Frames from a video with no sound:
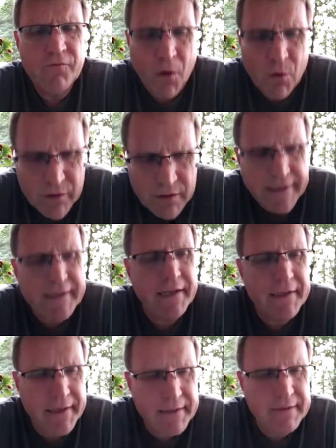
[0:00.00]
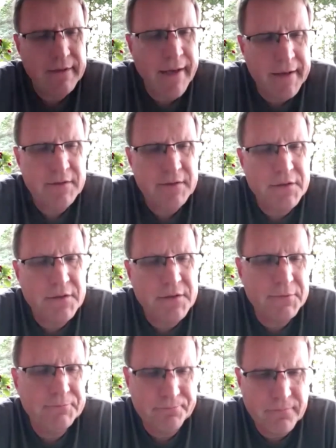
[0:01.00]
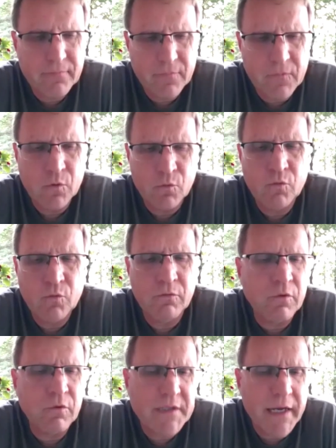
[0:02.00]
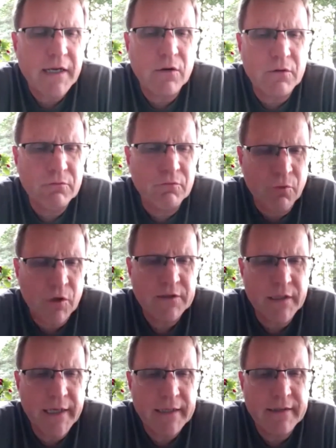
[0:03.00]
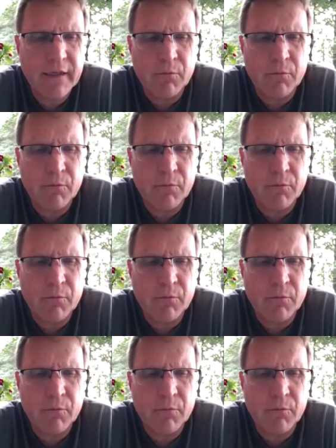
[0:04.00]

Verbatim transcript: forward leaning and, and will take work to get